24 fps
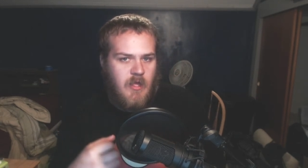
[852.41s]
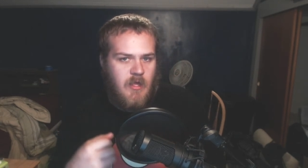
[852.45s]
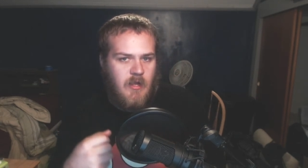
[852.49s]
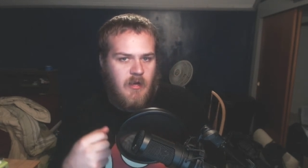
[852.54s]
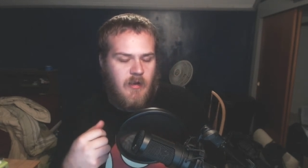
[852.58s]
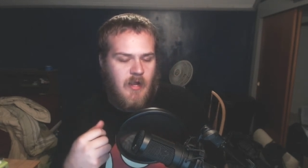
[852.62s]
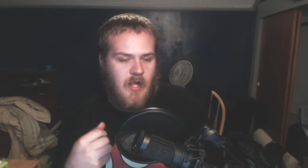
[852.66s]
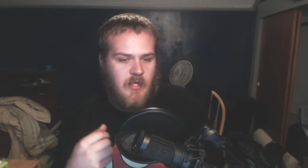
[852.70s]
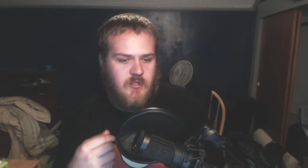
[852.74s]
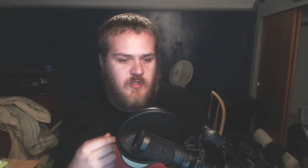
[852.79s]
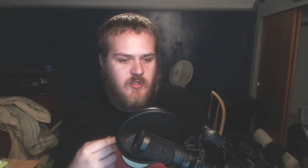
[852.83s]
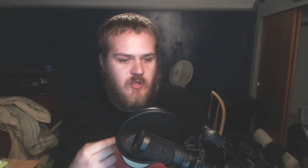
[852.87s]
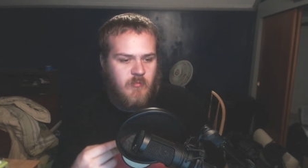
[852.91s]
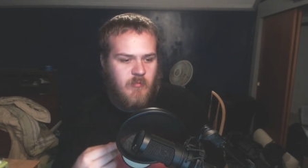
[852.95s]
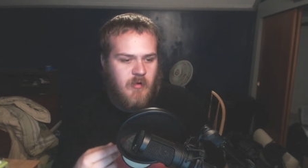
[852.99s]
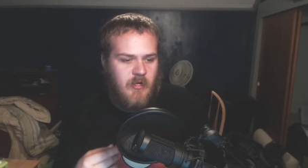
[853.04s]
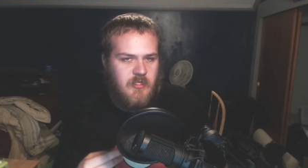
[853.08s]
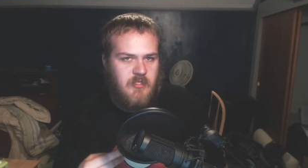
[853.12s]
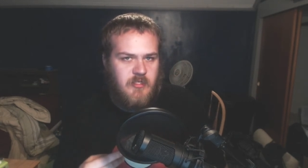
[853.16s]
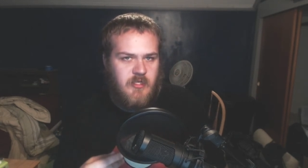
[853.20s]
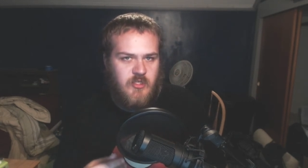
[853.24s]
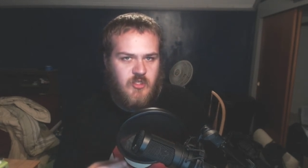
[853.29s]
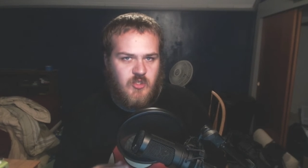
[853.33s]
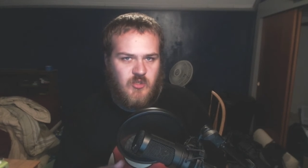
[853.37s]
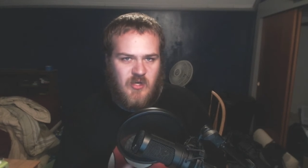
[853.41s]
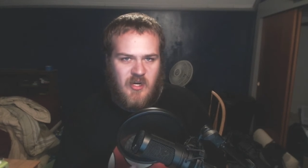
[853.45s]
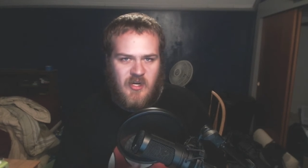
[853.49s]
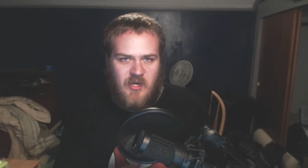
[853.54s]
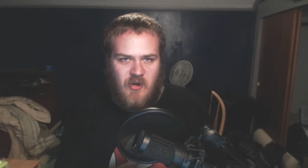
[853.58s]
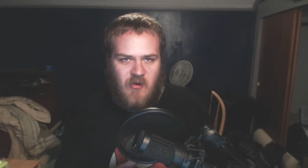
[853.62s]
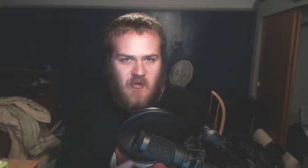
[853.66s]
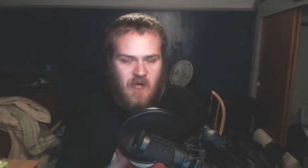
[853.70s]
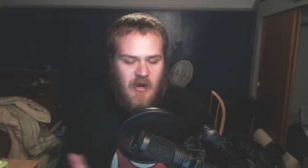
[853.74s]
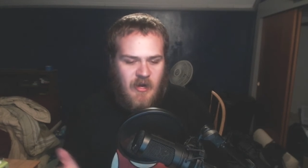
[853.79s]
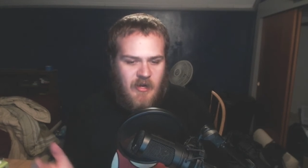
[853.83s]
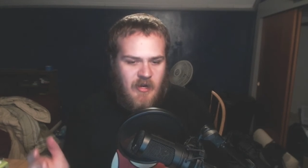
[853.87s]
not so much just trying to
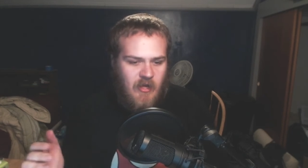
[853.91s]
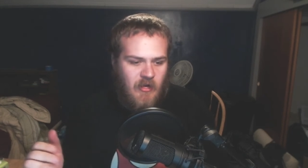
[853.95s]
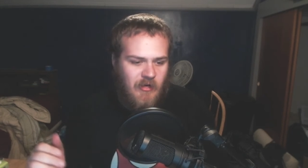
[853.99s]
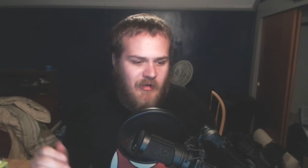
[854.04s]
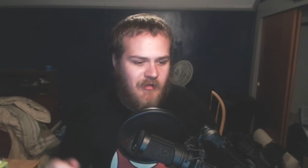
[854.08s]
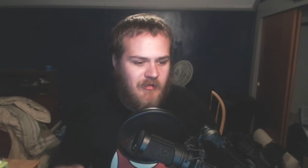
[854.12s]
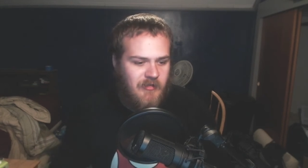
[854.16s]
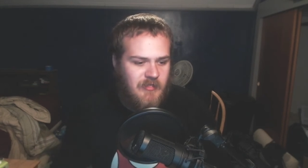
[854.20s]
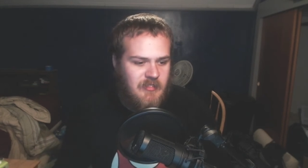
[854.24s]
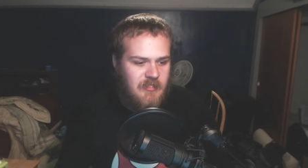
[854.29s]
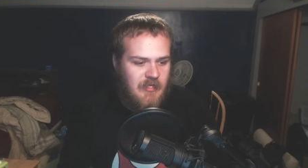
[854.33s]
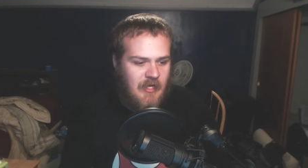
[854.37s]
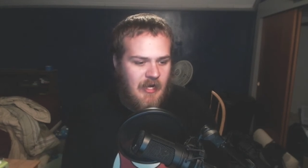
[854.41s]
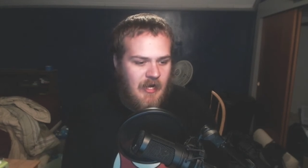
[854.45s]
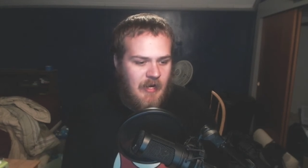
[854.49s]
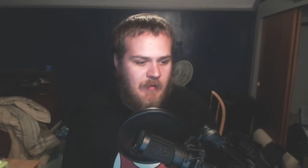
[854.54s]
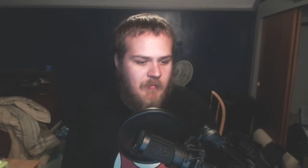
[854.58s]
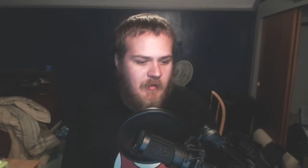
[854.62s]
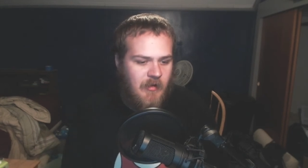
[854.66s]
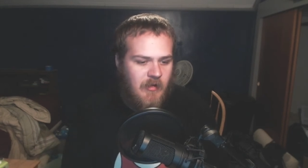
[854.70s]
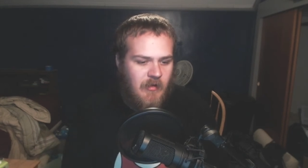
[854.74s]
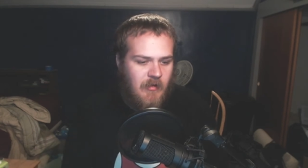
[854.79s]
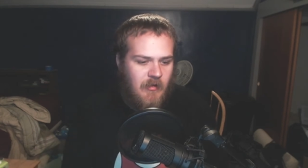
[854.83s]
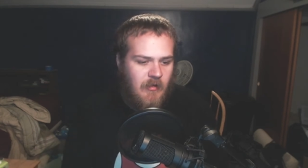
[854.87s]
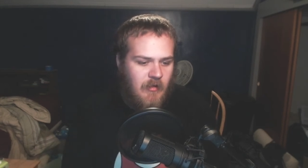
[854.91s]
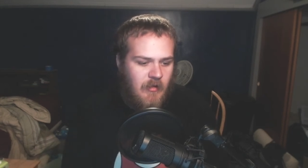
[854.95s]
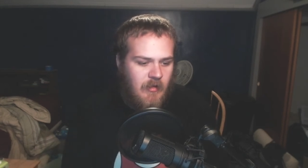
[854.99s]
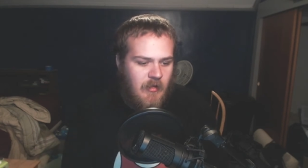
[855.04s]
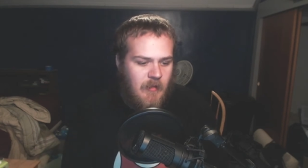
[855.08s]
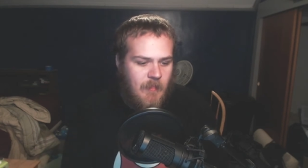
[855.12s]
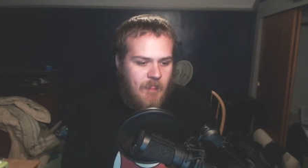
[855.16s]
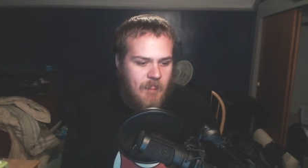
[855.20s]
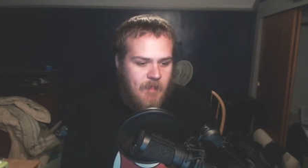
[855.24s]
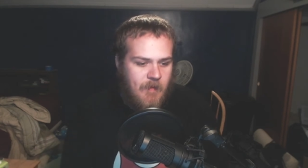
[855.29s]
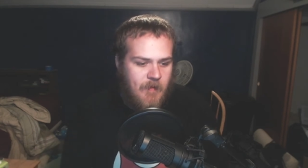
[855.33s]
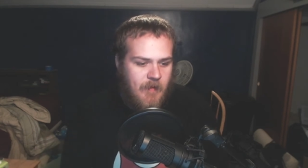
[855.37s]
grind down a good time.
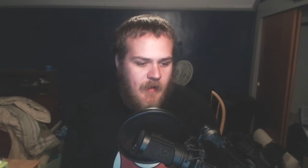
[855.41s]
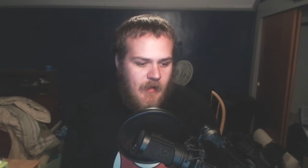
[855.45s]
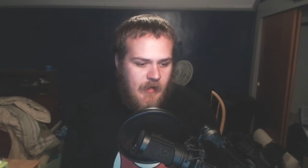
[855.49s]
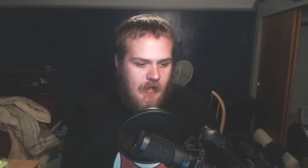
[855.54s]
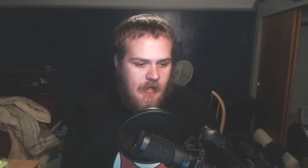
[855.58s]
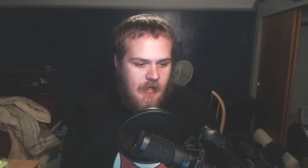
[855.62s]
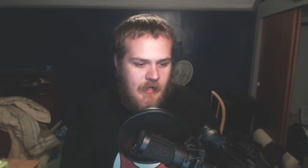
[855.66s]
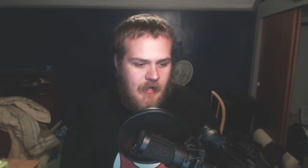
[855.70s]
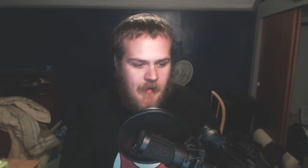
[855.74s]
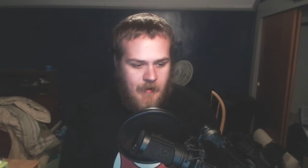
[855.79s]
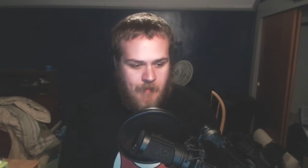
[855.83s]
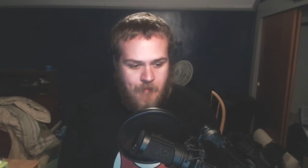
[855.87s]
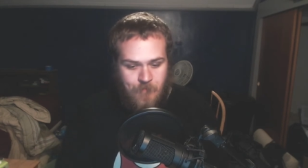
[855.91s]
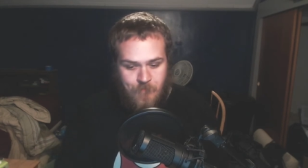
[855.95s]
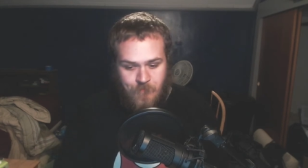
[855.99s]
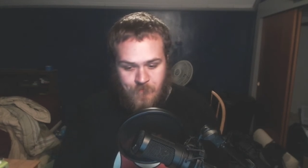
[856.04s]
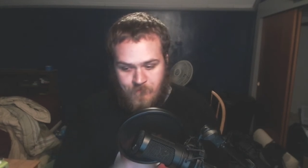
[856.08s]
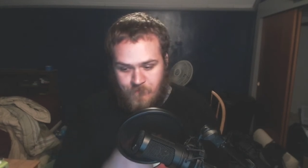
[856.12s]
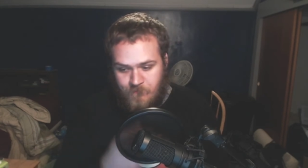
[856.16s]
Um,